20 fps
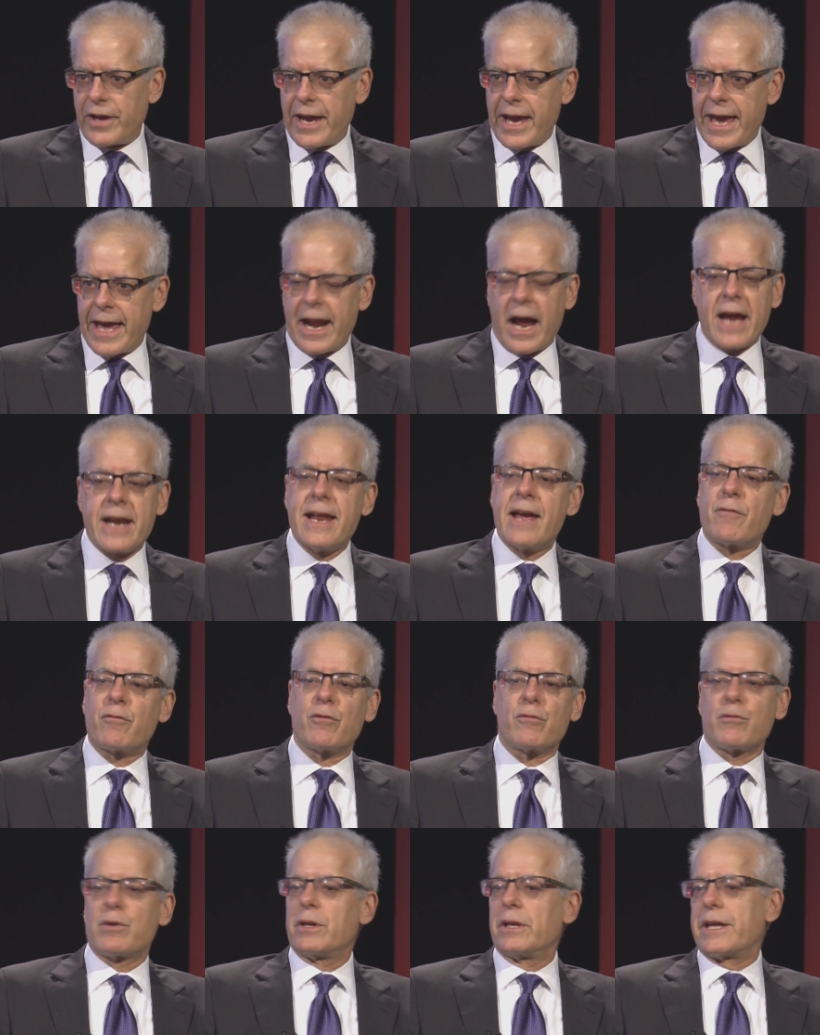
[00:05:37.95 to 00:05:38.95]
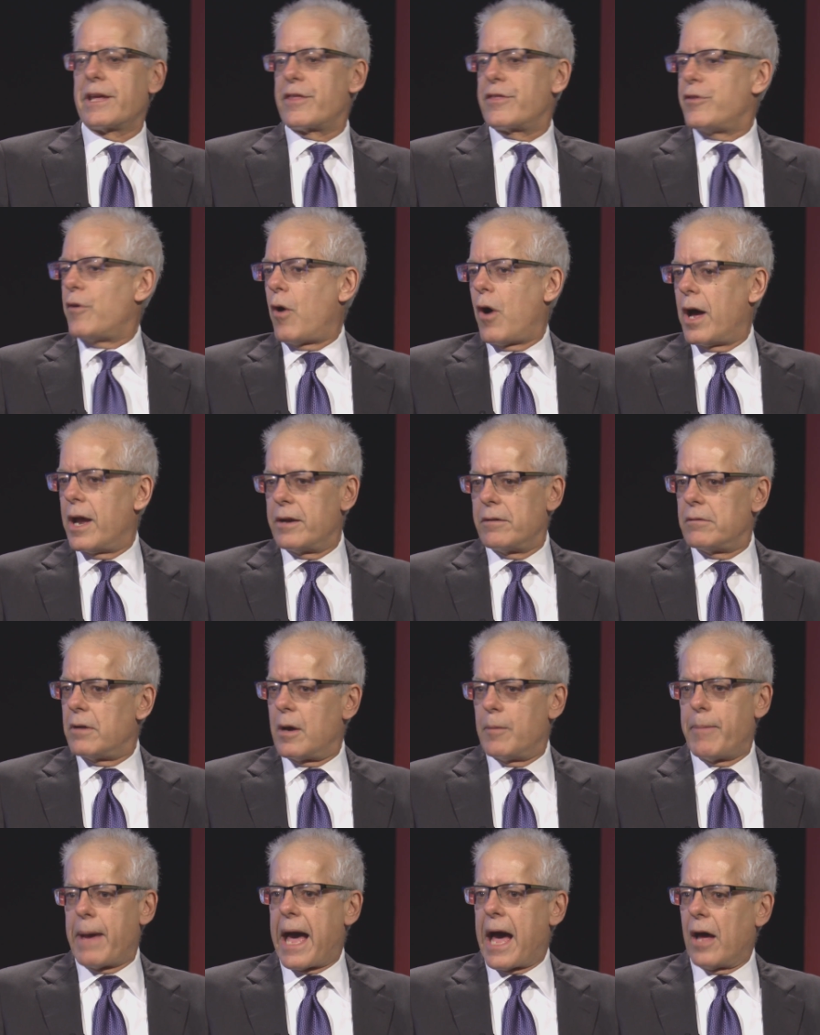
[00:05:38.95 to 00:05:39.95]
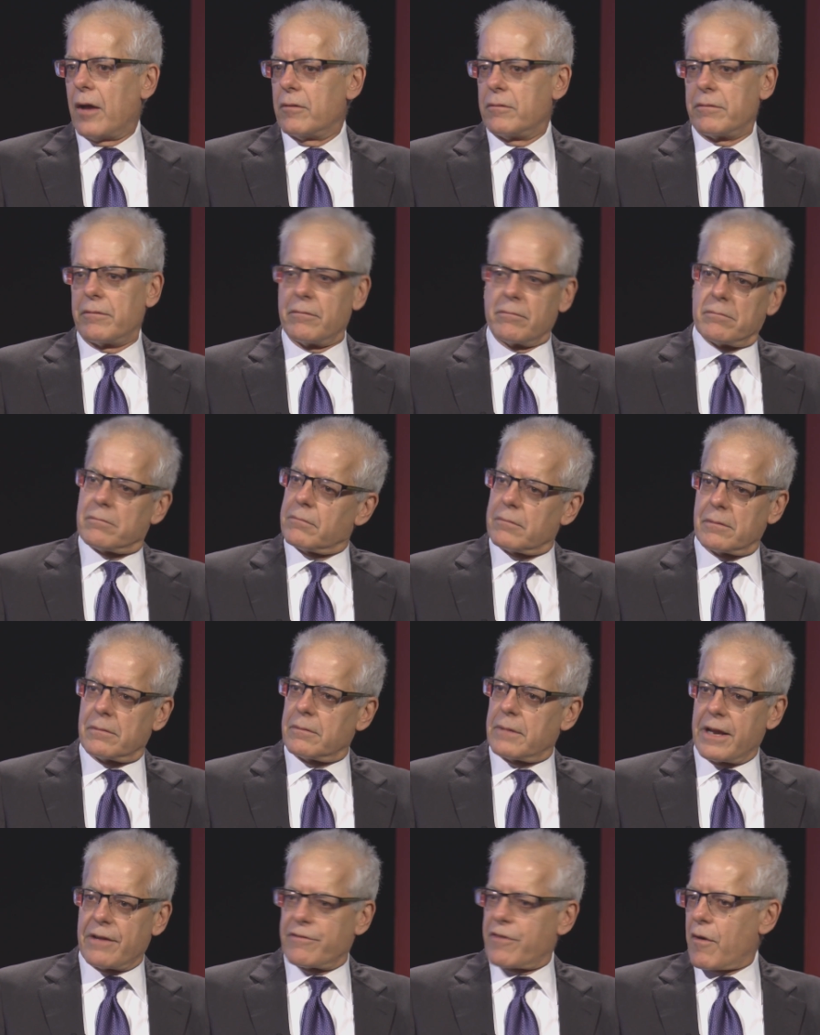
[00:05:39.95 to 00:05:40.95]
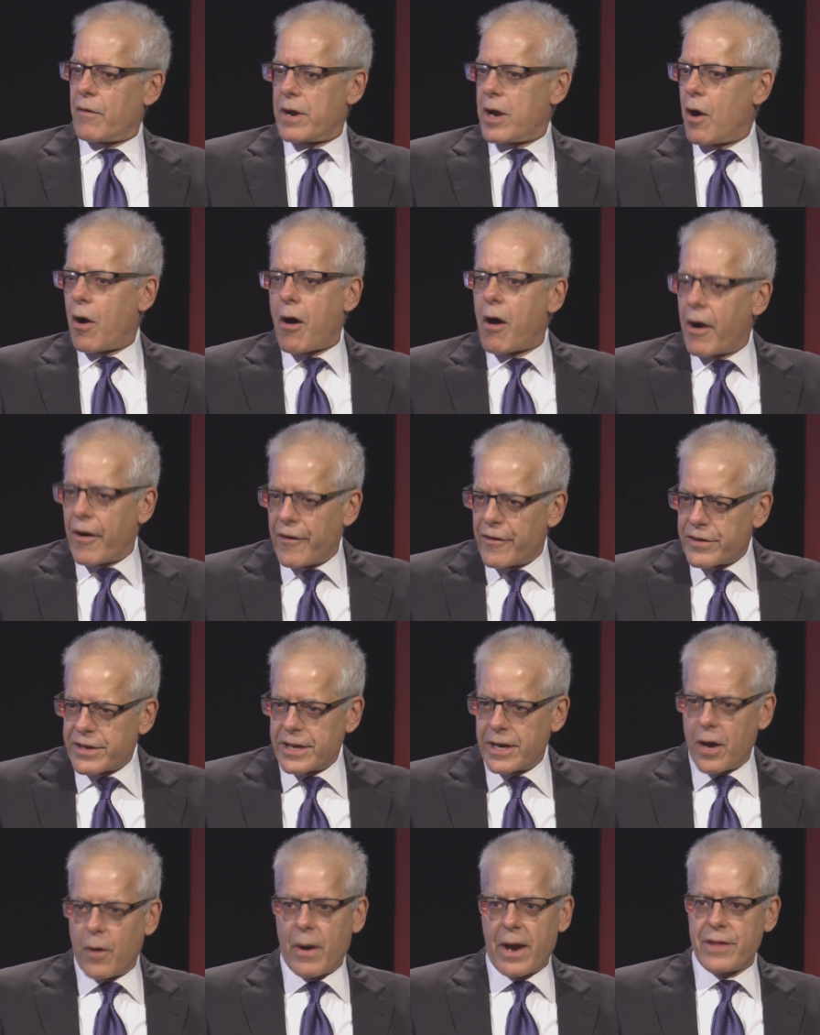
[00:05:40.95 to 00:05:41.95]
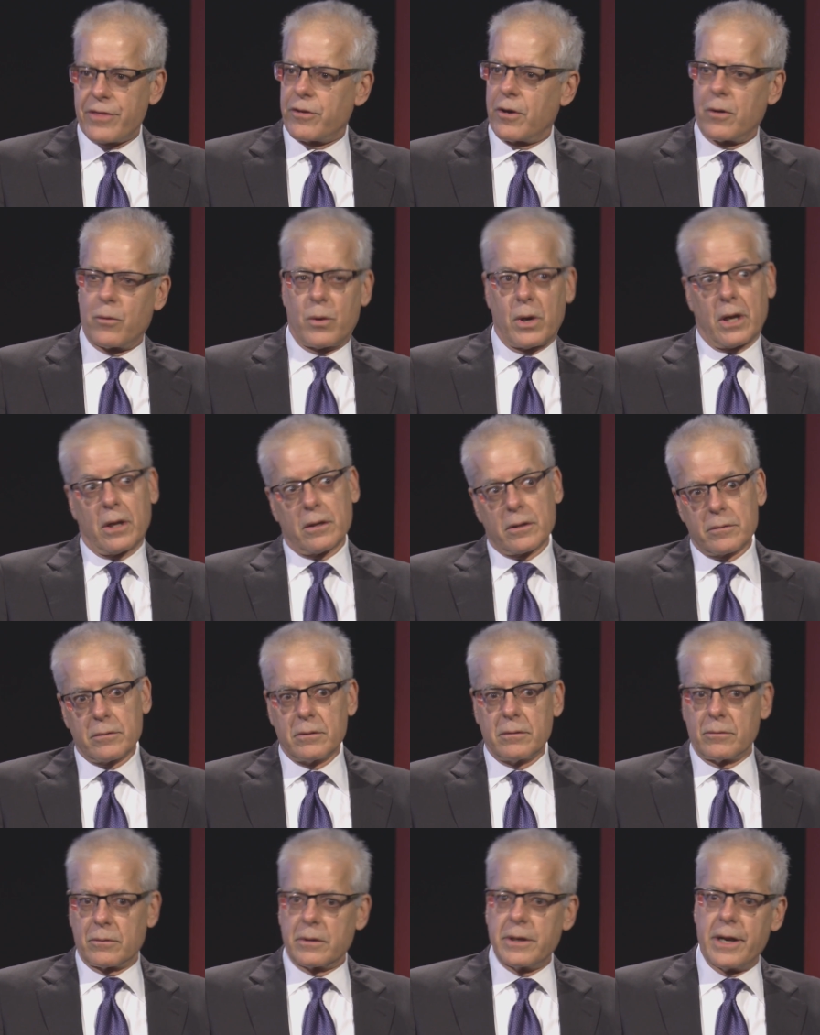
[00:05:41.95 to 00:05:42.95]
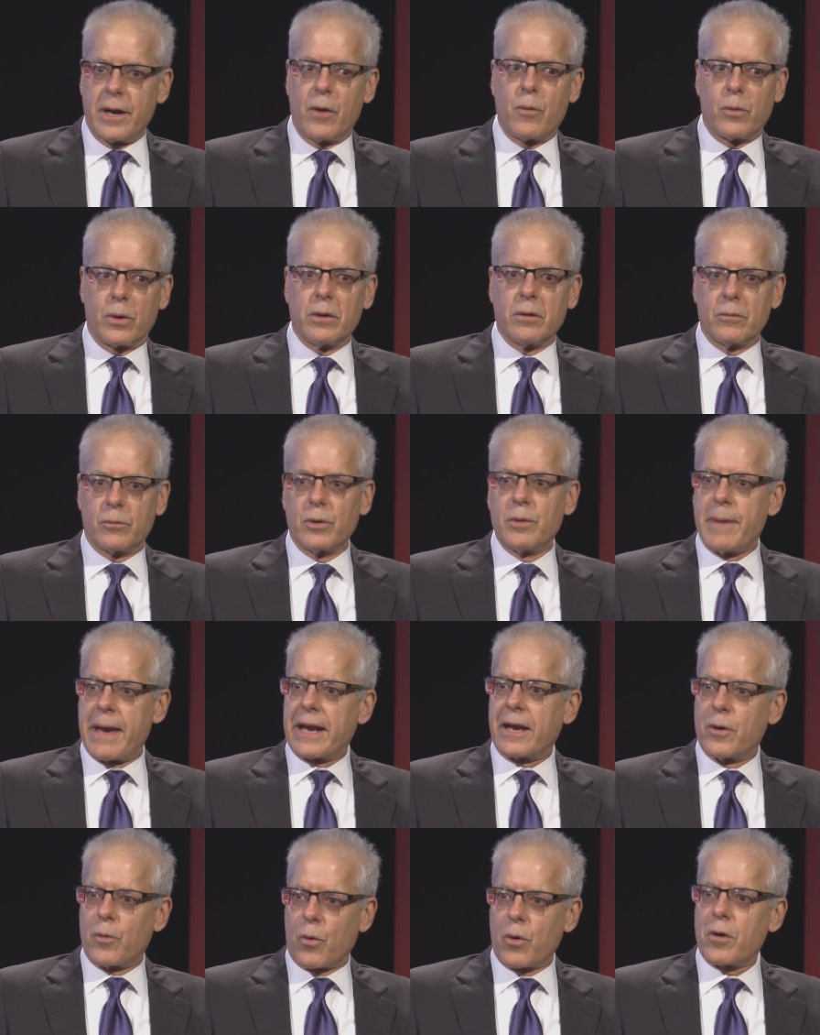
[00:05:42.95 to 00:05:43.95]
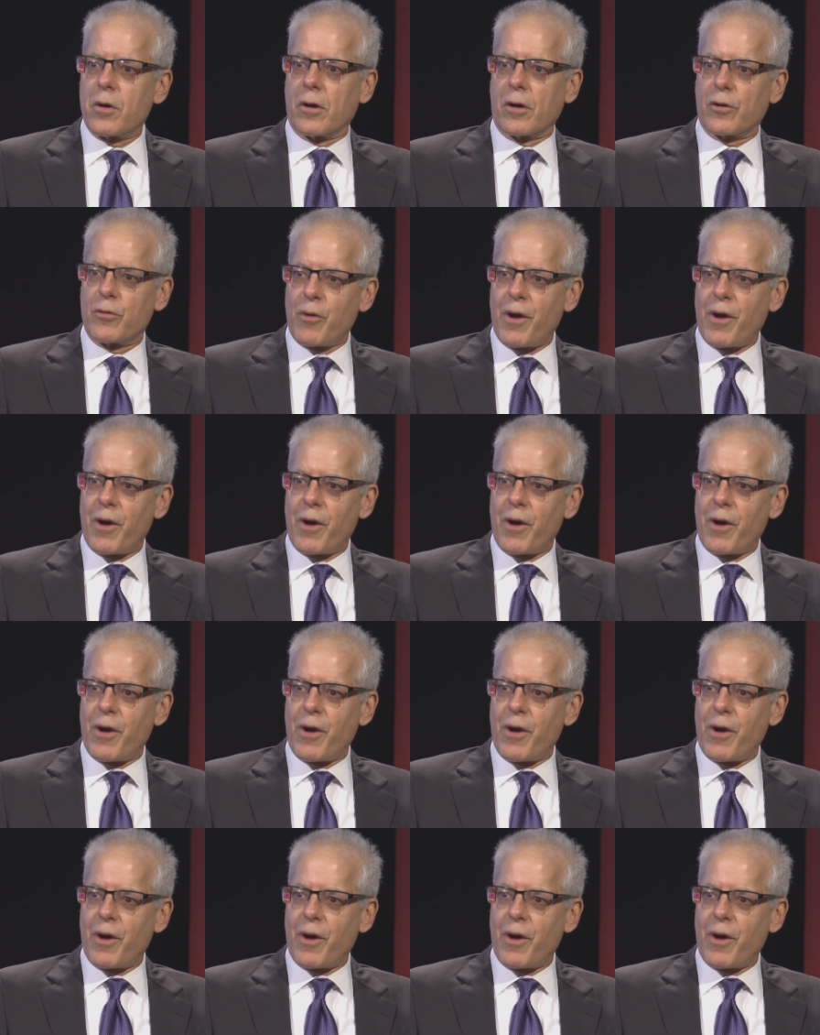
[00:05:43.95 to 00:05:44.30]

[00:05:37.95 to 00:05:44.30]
And I never really thought about it very hard. You know, I thought, well, you know, we'll, we'll make it work,